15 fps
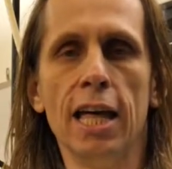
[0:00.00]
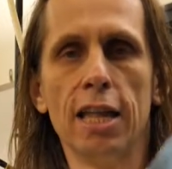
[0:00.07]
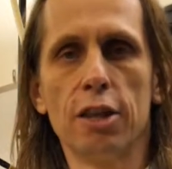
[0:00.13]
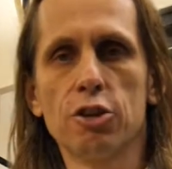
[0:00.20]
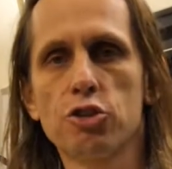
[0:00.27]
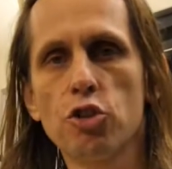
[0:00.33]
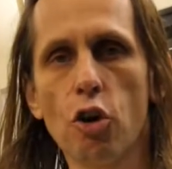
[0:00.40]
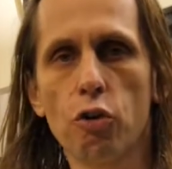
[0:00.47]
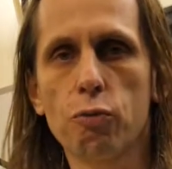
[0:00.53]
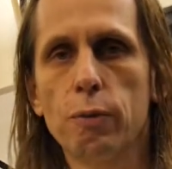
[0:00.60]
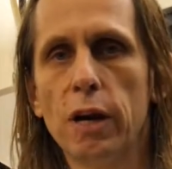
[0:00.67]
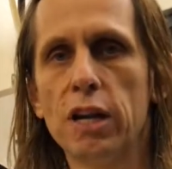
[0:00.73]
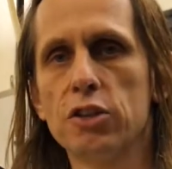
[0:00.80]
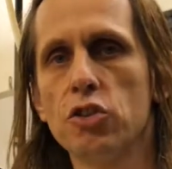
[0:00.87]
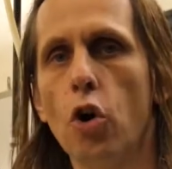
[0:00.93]
The
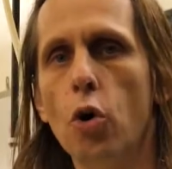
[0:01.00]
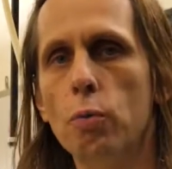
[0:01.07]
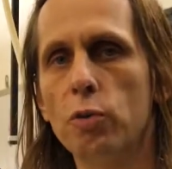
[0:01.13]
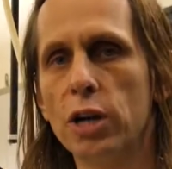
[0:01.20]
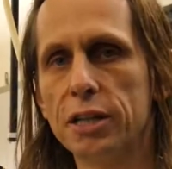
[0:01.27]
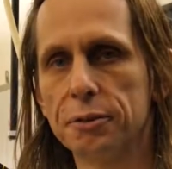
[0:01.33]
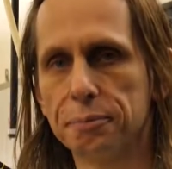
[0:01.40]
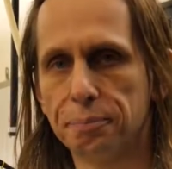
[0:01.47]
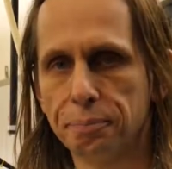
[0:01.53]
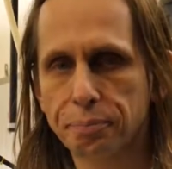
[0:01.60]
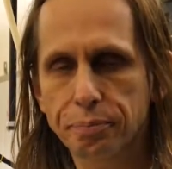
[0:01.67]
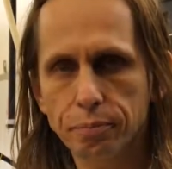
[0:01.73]
software is home written.